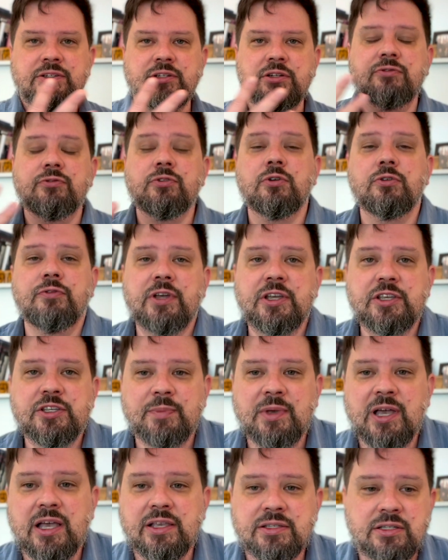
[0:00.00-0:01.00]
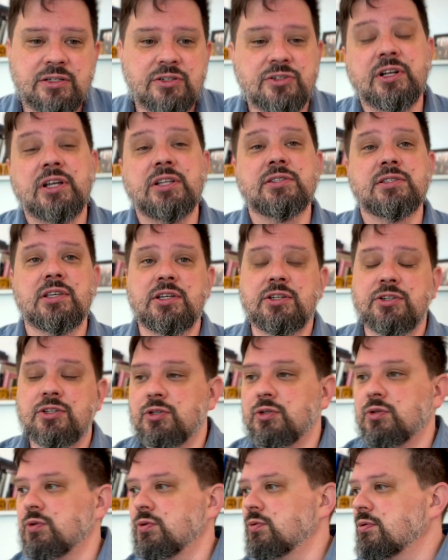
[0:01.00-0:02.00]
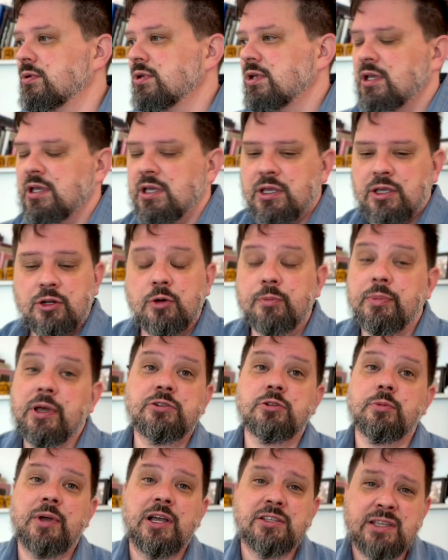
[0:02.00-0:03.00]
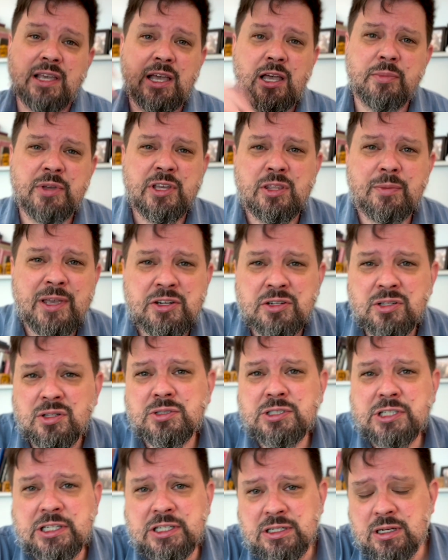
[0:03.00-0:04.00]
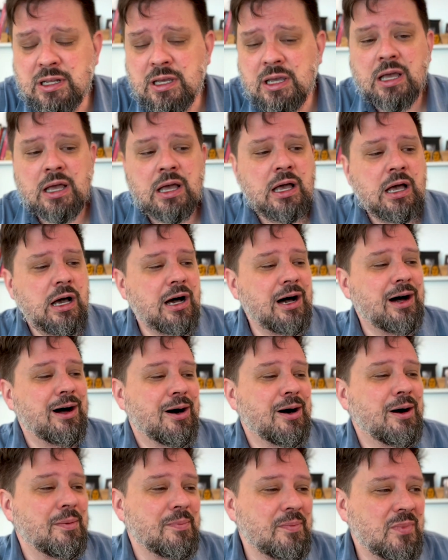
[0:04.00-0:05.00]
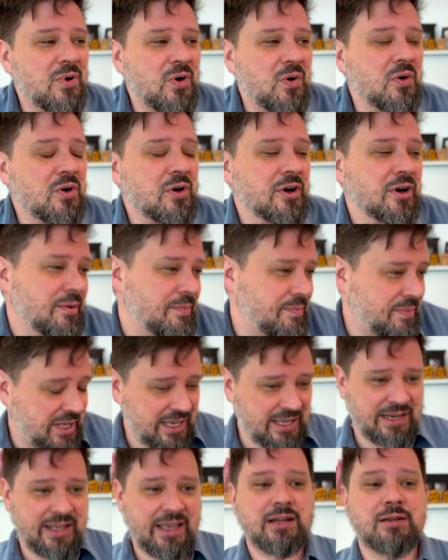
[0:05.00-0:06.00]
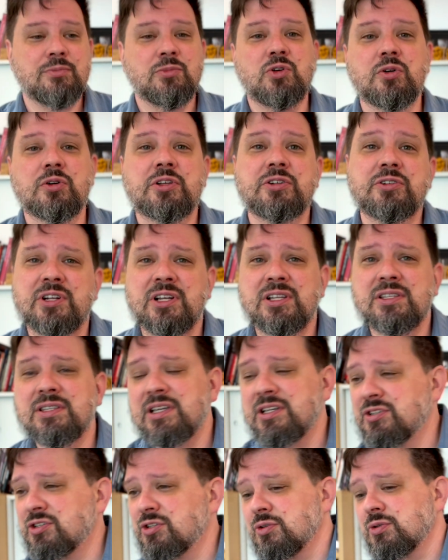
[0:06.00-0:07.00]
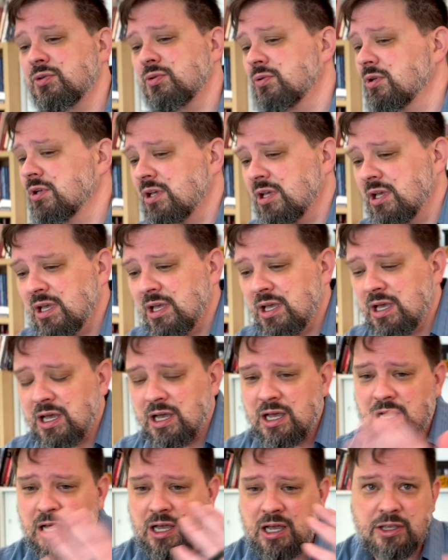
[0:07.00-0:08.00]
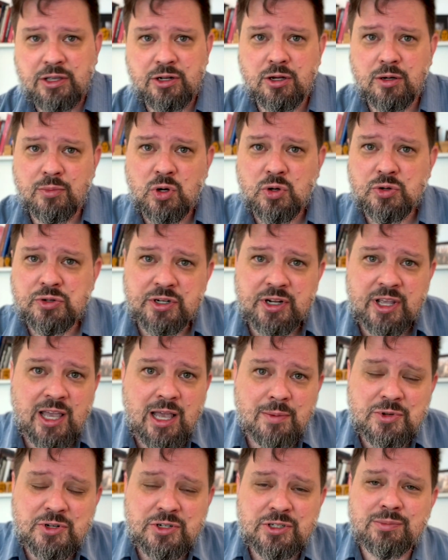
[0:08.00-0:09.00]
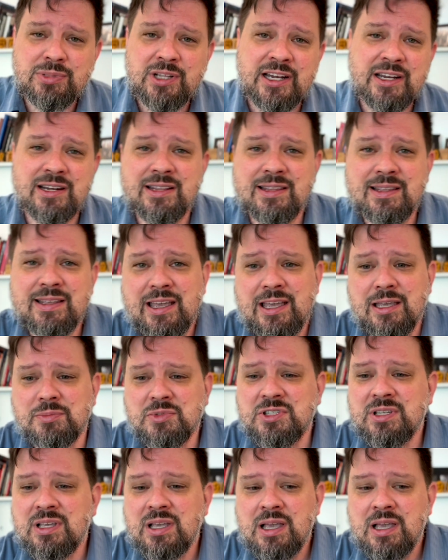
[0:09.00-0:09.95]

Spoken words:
in a full face mask can translate to, Pedro Pascal being the Mandalorian, or being an animal can translate to, motion capture in Planet of the Apes.